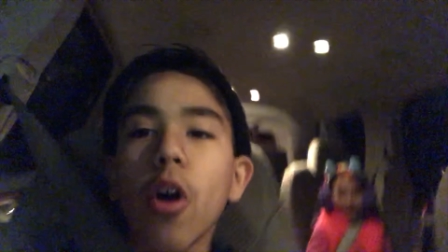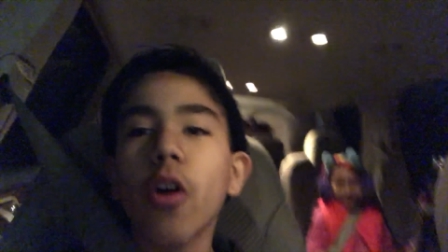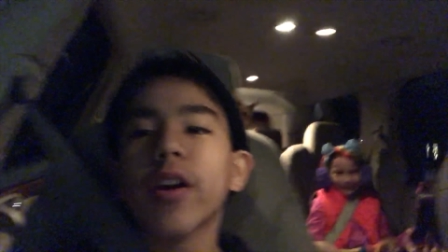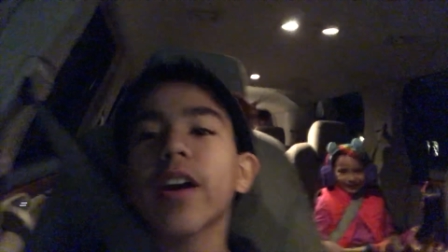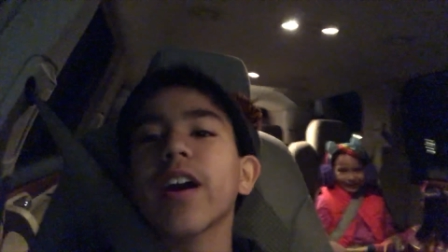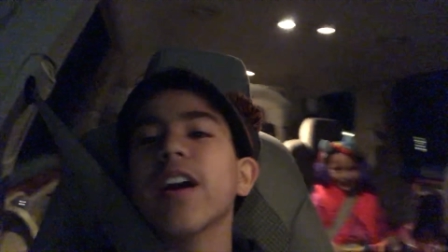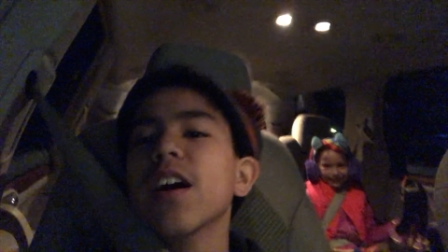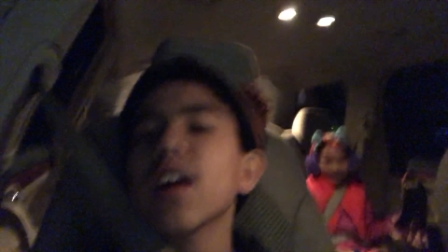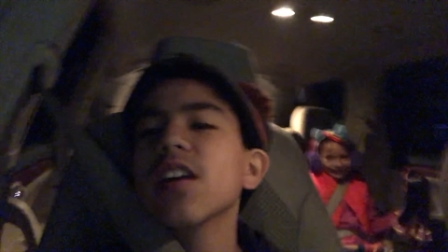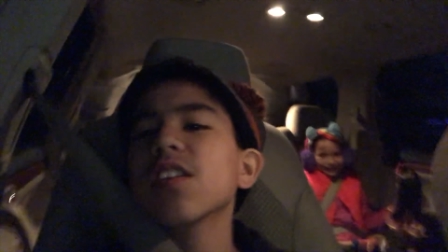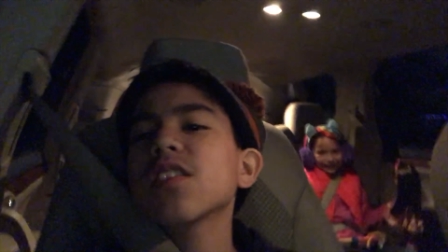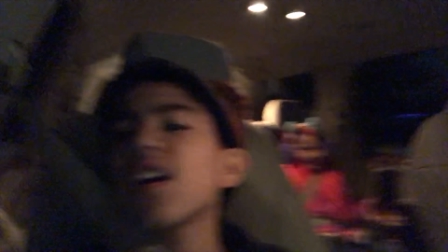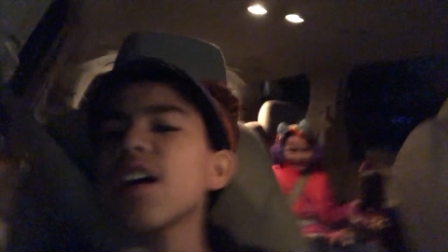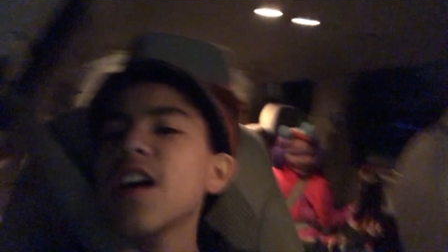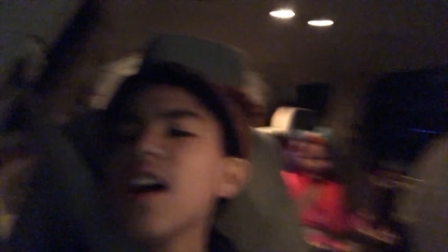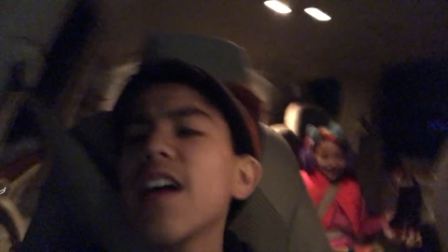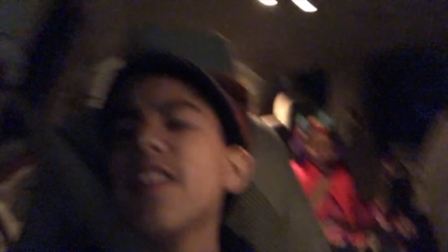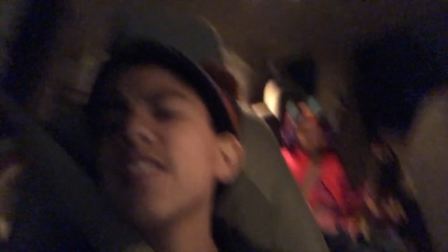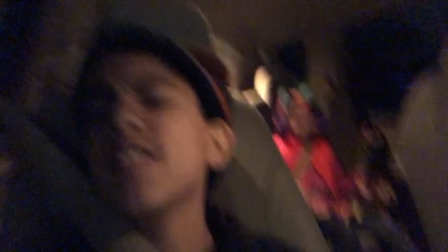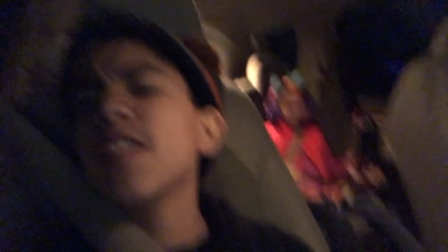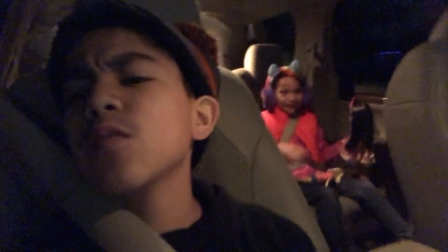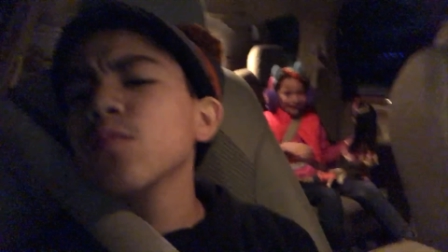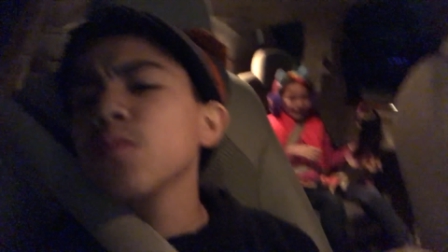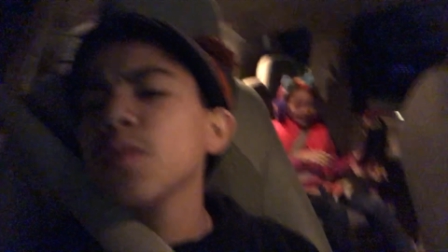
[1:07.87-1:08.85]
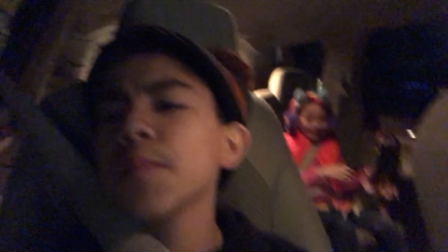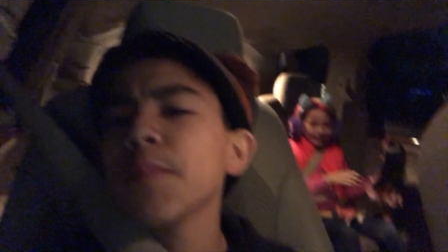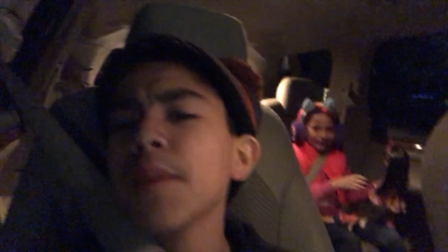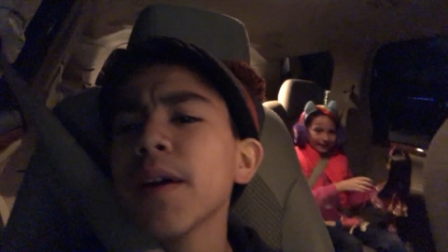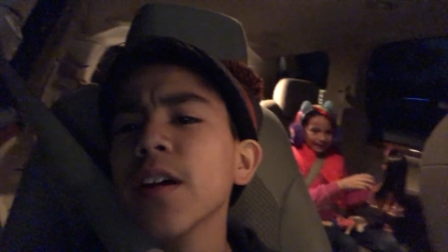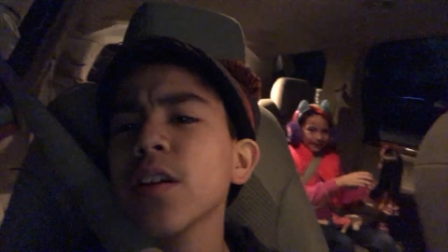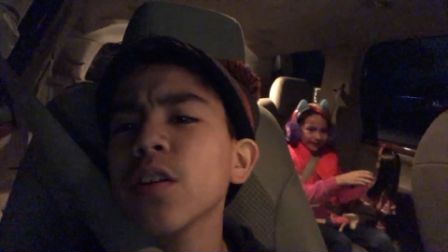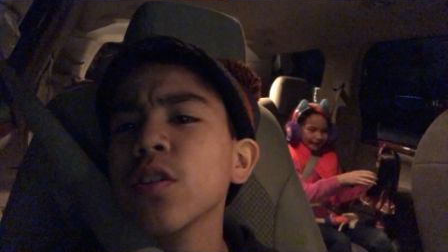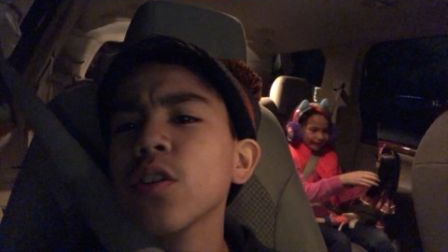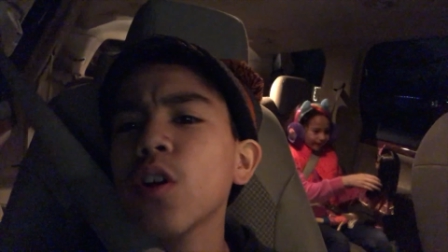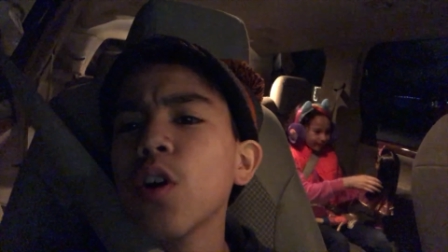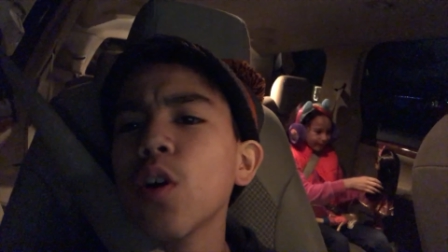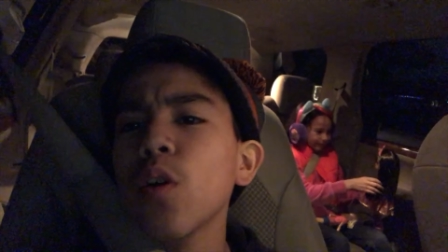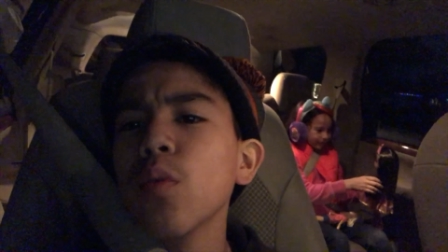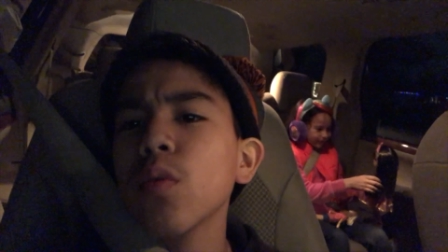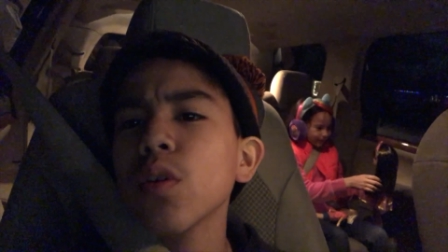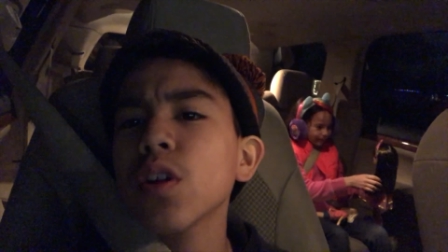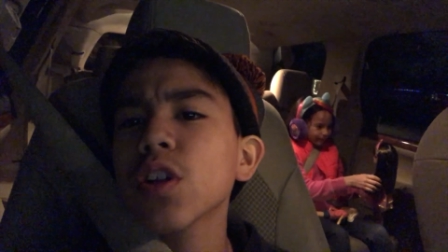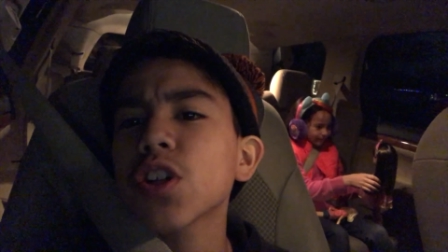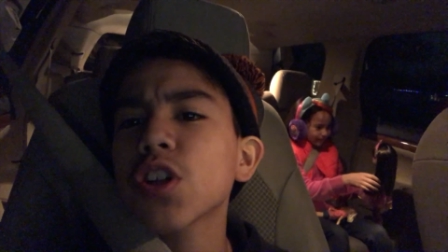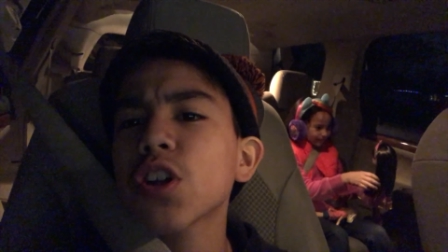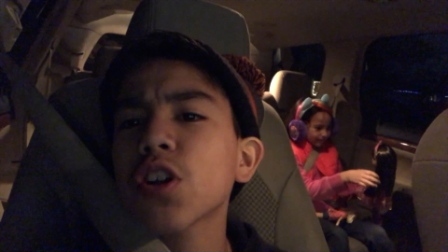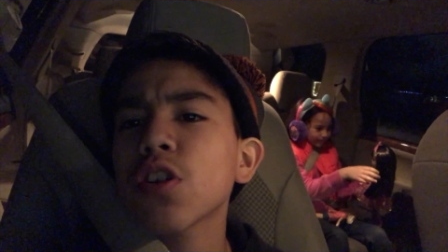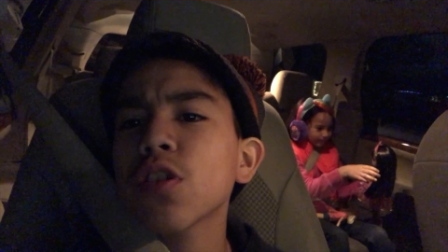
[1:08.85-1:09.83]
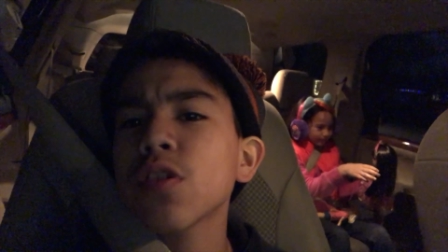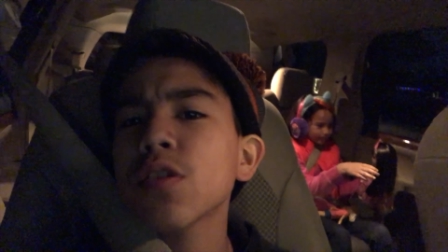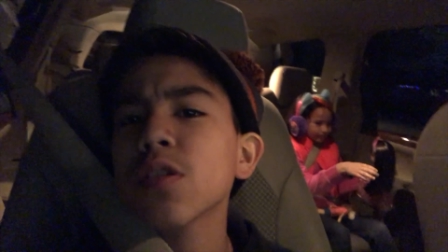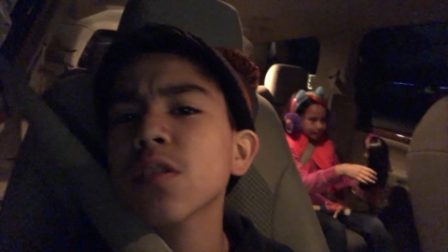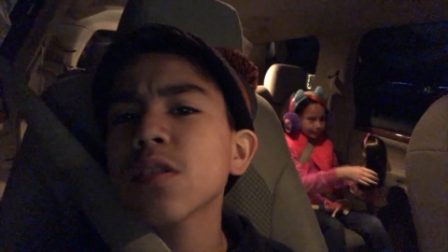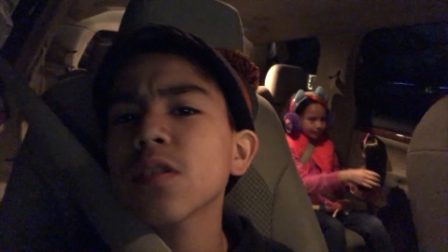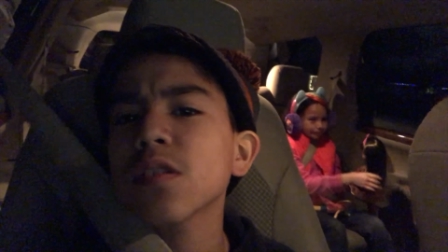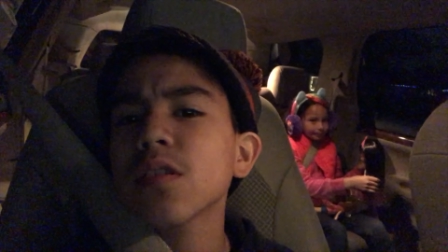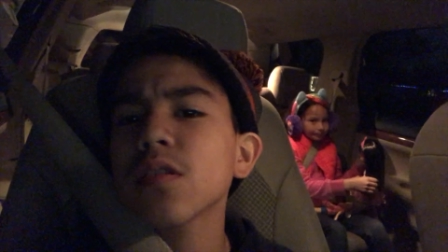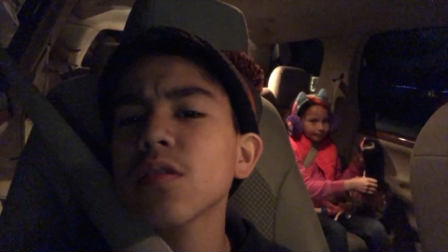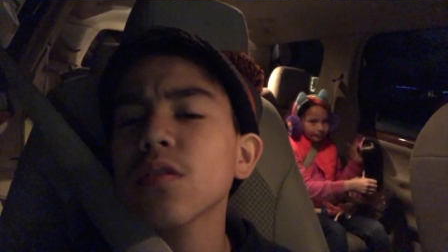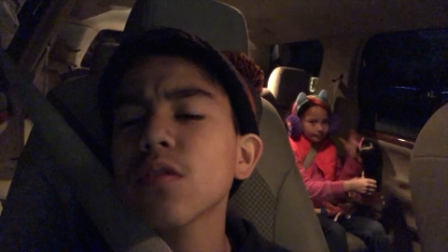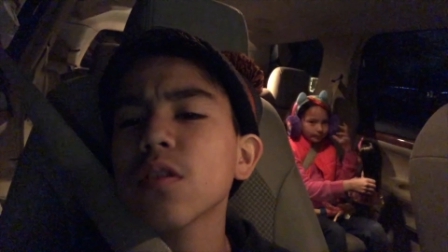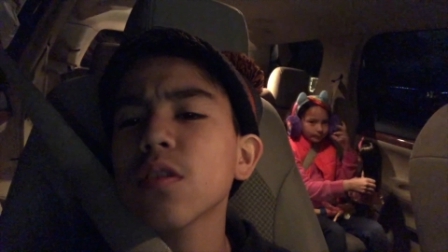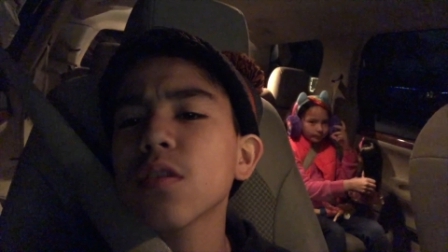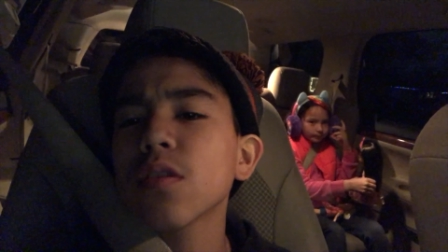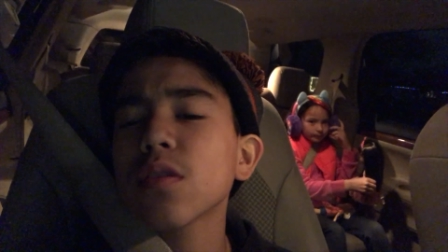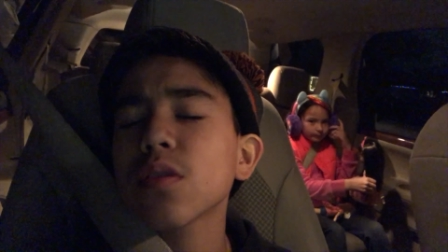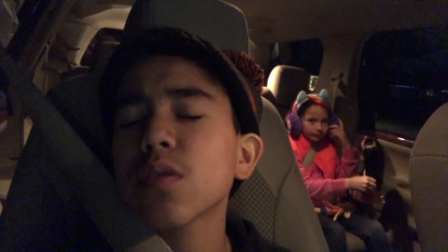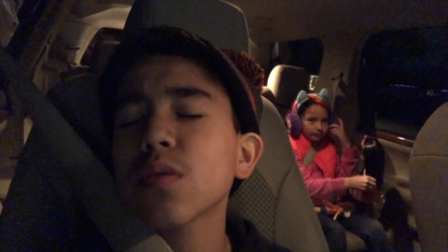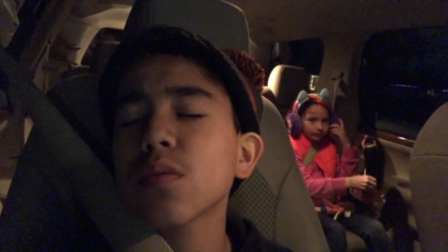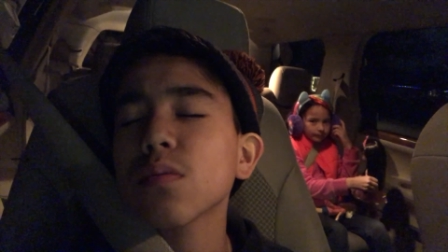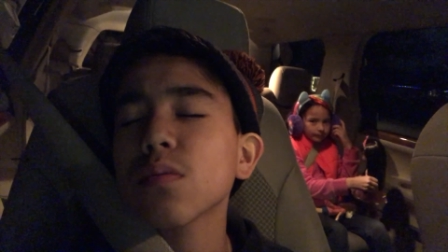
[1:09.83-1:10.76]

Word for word: Okay, guys, and then we might go return or